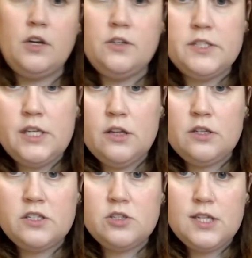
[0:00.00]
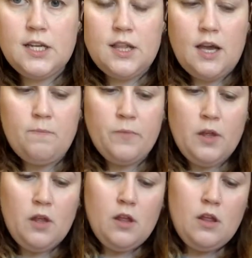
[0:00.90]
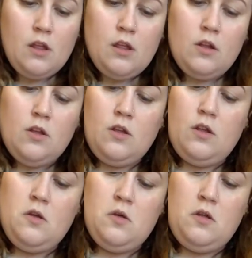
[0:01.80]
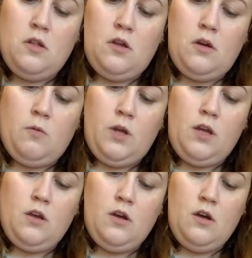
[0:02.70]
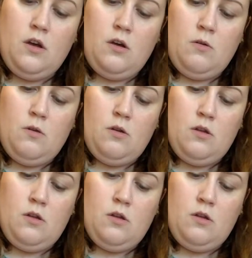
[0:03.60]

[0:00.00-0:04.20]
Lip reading: And you see it looks just like that. There we go.